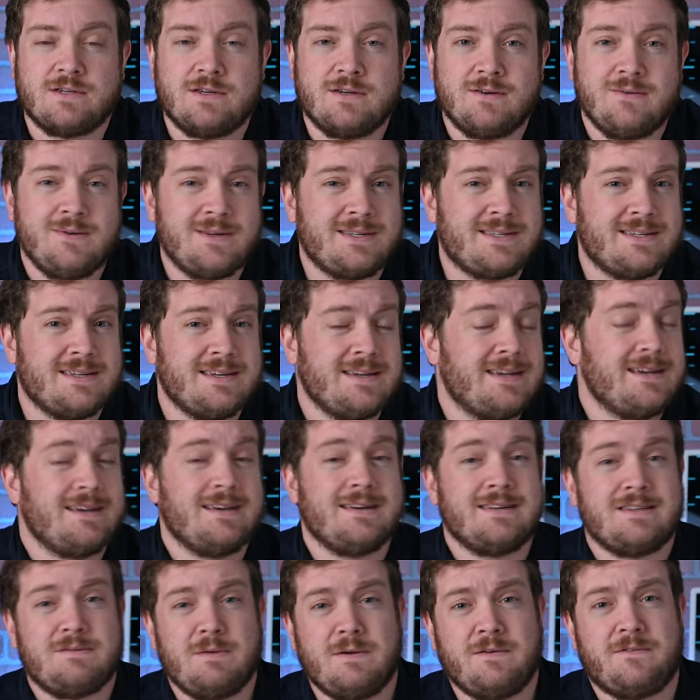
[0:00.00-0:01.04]
which,
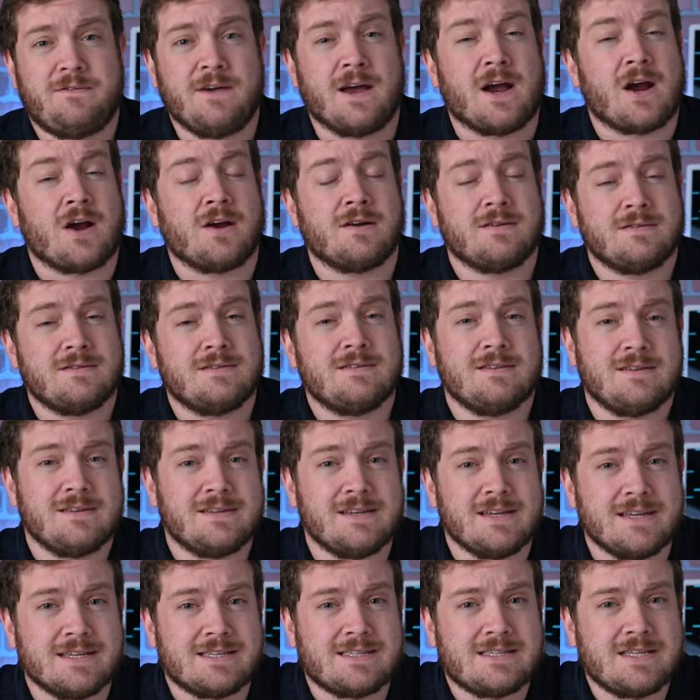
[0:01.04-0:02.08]
to be fair,
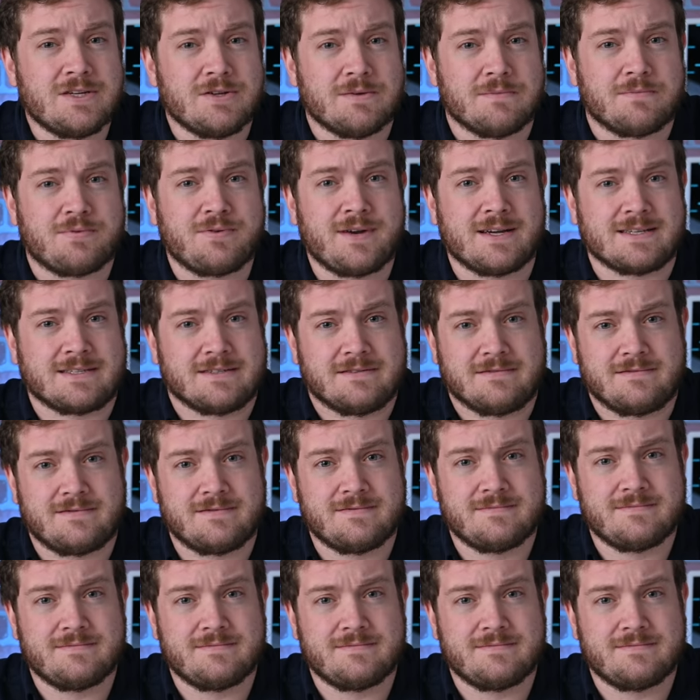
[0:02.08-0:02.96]
is still impressive.